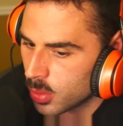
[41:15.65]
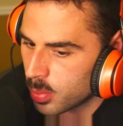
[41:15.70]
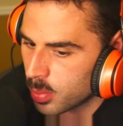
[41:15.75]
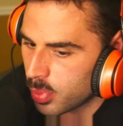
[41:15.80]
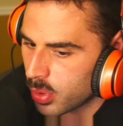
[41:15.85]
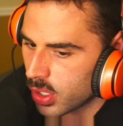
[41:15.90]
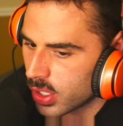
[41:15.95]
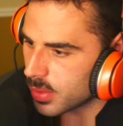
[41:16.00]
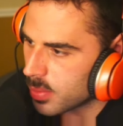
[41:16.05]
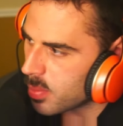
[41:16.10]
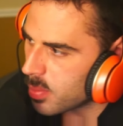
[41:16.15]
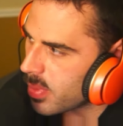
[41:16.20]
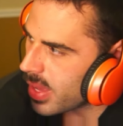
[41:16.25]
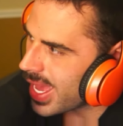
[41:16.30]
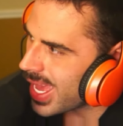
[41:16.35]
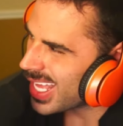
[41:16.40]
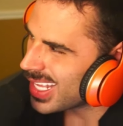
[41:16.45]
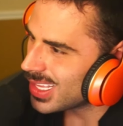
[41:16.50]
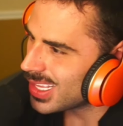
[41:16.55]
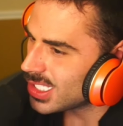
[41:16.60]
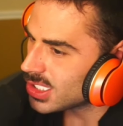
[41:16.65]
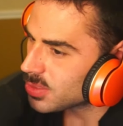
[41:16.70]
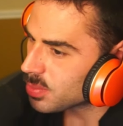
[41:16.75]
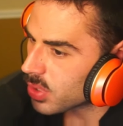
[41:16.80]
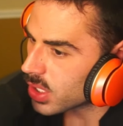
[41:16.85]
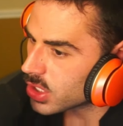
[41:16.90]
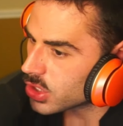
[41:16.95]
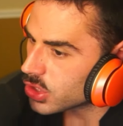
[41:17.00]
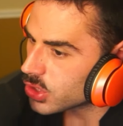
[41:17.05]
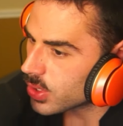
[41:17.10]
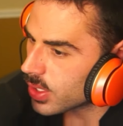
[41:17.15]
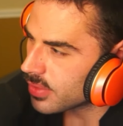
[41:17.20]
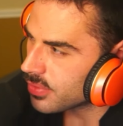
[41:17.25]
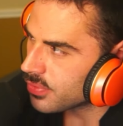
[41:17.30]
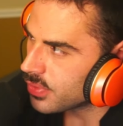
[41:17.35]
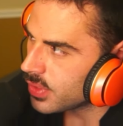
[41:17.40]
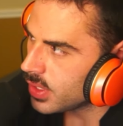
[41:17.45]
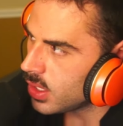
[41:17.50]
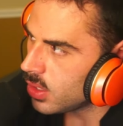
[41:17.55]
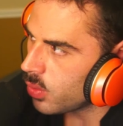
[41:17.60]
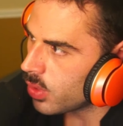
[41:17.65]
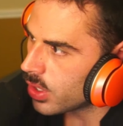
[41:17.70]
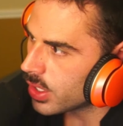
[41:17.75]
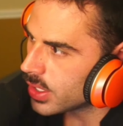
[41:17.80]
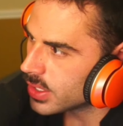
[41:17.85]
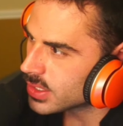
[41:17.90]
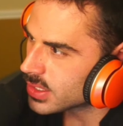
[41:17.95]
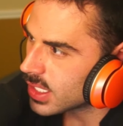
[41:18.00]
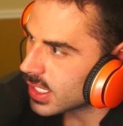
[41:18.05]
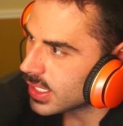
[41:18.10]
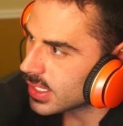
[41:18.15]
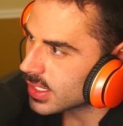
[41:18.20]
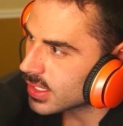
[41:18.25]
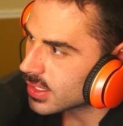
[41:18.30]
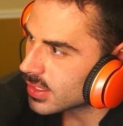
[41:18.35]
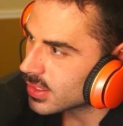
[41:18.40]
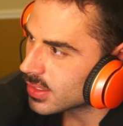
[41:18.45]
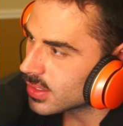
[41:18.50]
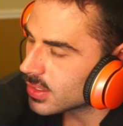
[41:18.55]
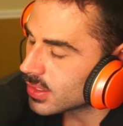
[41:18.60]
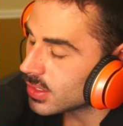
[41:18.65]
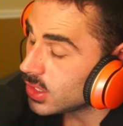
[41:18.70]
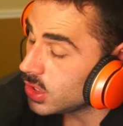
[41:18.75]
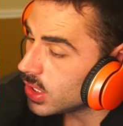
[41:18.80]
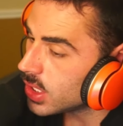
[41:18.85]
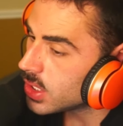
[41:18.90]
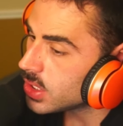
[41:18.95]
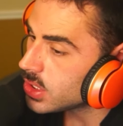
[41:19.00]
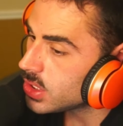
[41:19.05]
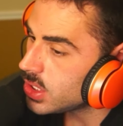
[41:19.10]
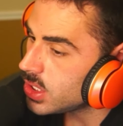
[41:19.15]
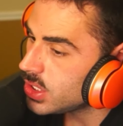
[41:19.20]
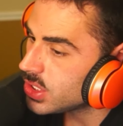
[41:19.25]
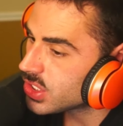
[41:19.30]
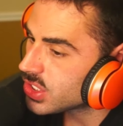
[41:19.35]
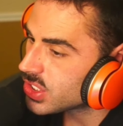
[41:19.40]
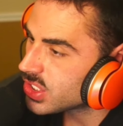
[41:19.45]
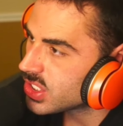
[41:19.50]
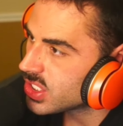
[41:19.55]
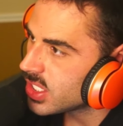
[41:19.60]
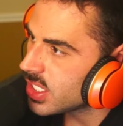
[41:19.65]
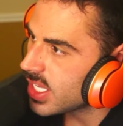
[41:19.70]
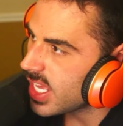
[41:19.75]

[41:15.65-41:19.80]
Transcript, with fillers: But man, this pressure I feel where it's like there's this